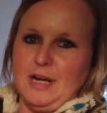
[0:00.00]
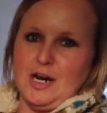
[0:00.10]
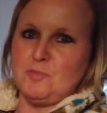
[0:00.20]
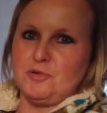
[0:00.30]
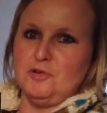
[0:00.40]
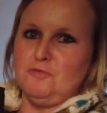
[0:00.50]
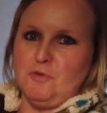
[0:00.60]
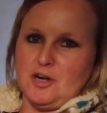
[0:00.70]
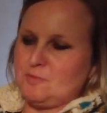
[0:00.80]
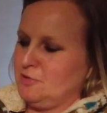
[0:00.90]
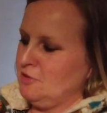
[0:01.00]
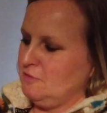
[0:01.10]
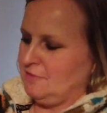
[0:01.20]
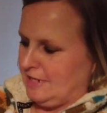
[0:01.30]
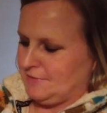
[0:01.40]
fireproof,
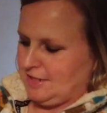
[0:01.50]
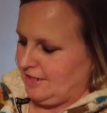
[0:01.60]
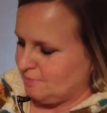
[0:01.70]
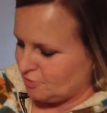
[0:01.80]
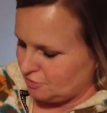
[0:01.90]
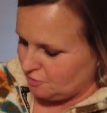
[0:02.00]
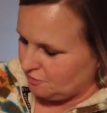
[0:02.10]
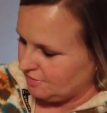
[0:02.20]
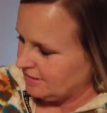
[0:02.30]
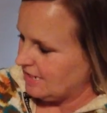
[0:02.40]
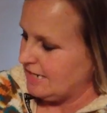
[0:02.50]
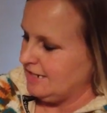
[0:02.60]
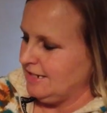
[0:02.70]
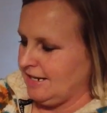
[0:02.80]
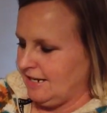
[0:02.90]
waterproof, everything proof, and
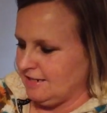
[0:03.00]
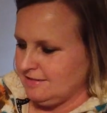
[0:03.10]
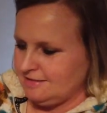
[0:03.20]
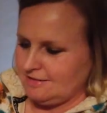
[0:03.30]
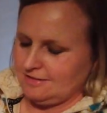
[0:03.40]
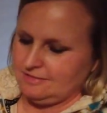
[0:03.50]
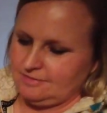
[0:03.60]
it has